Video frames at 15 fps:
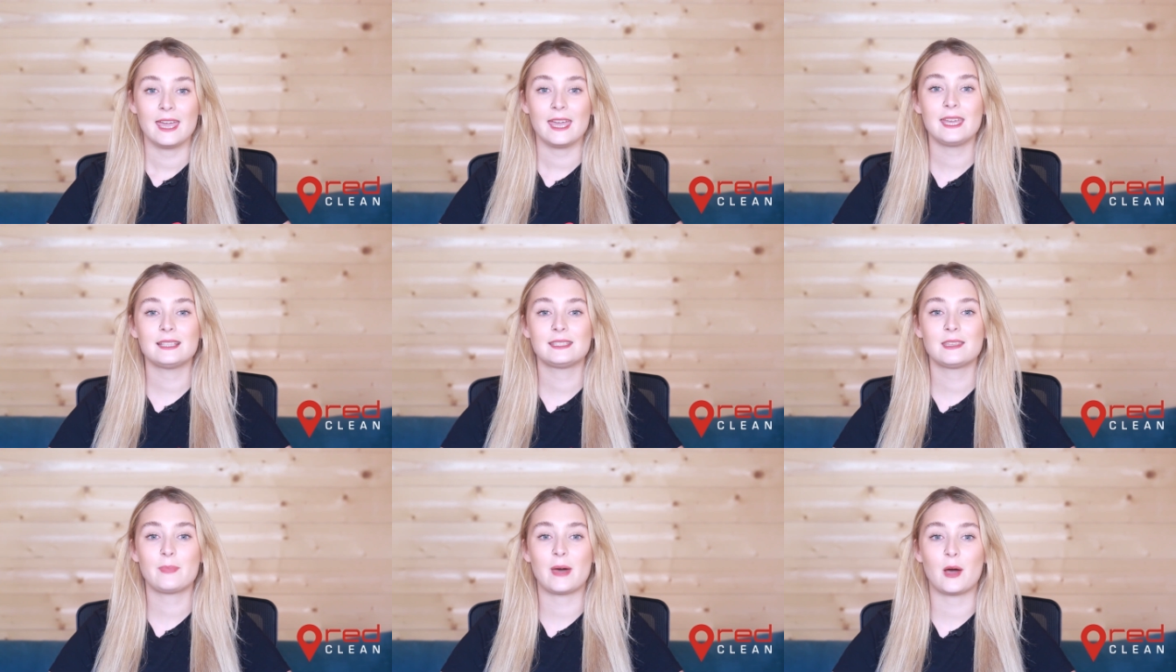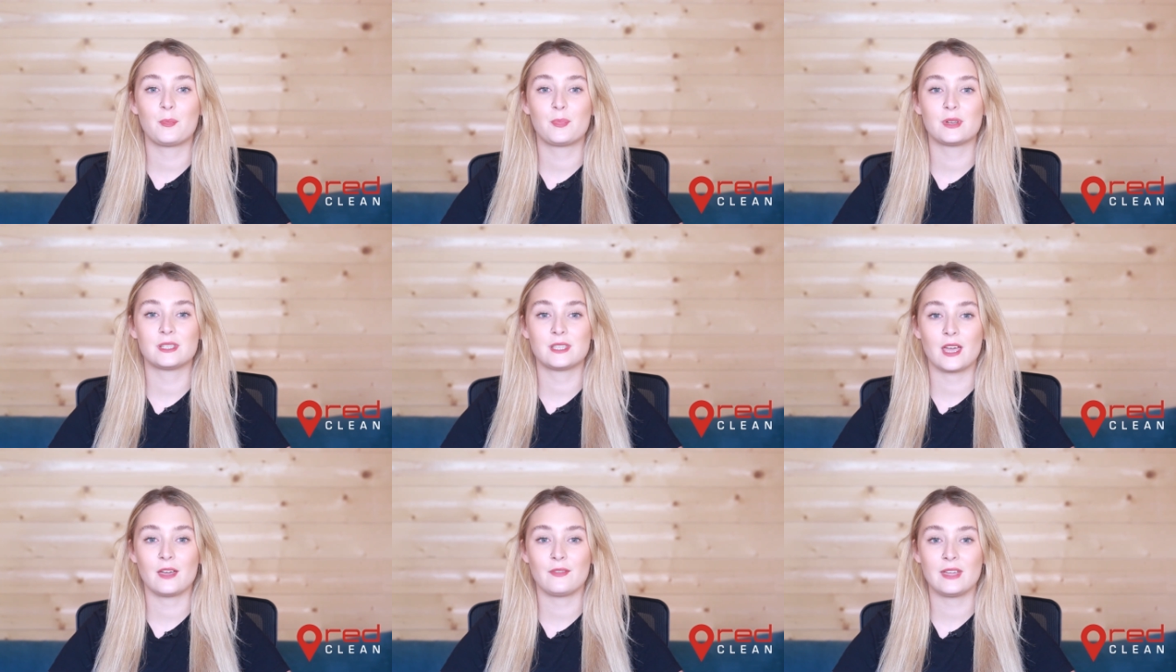it's about
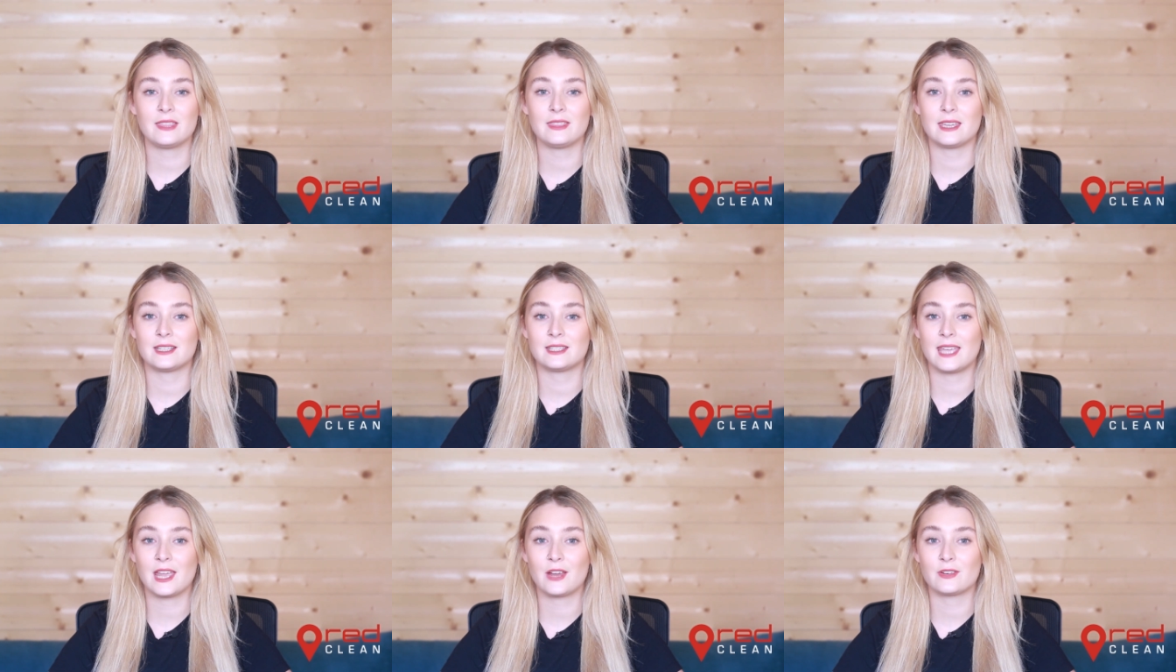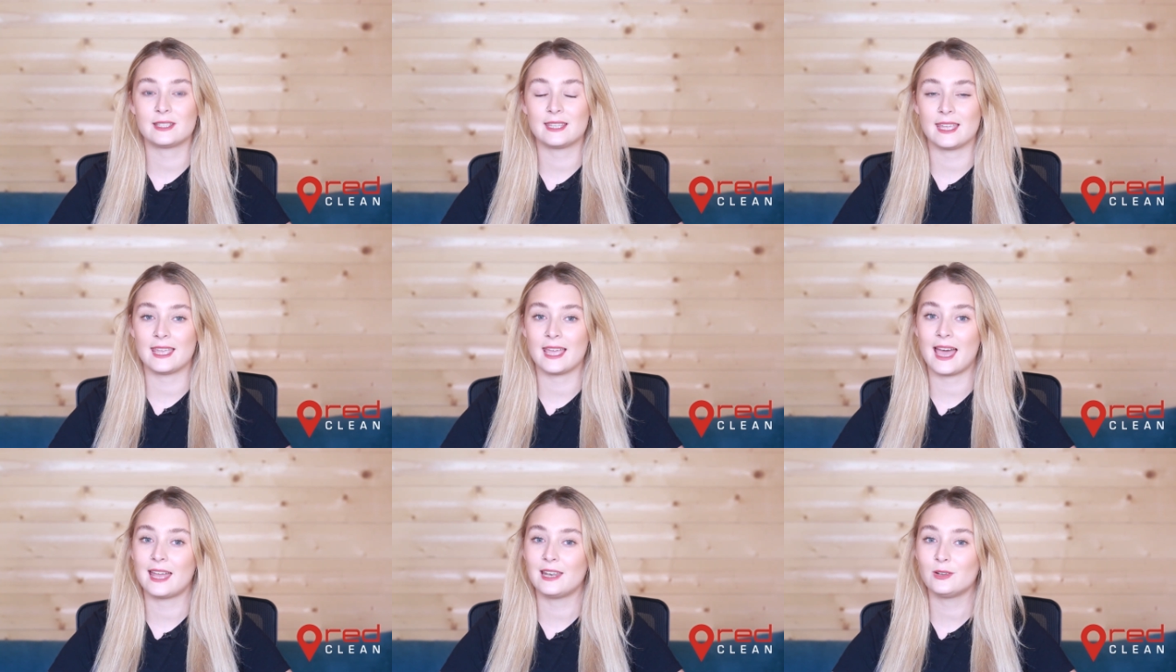preserving the
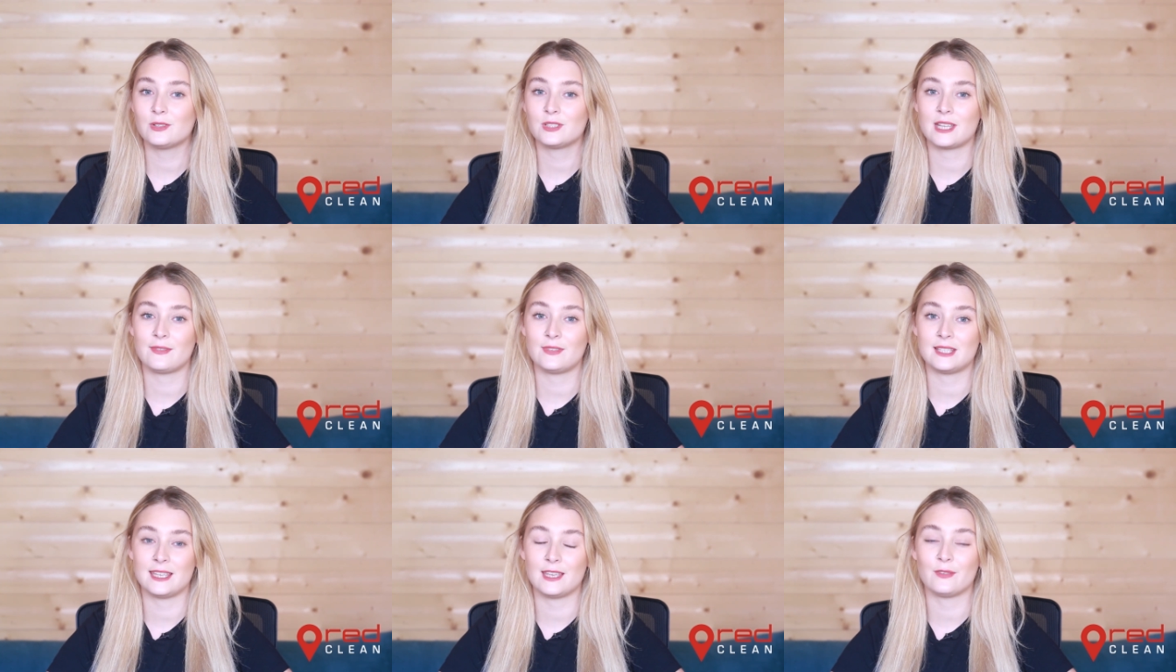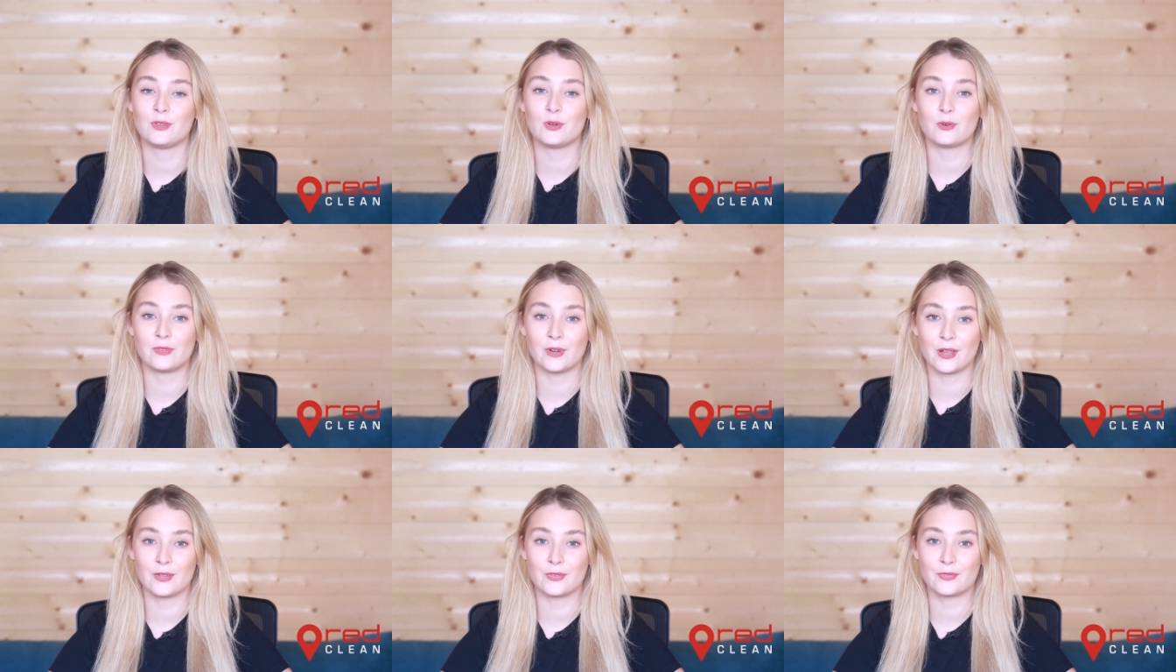integrity and longevity of your
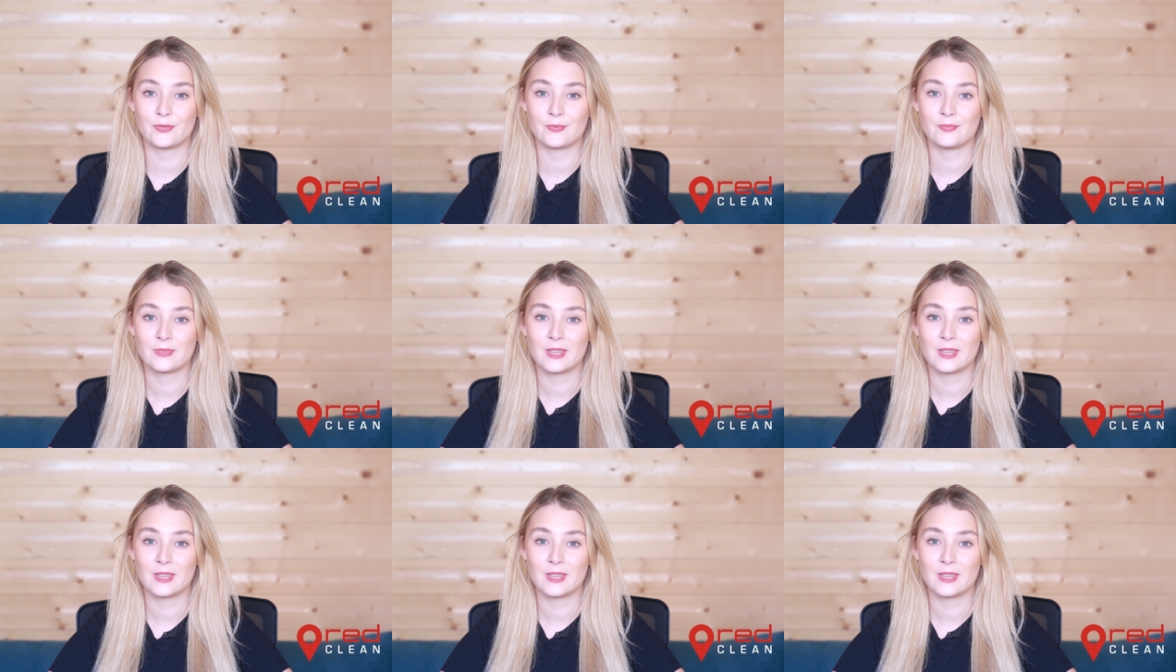roof.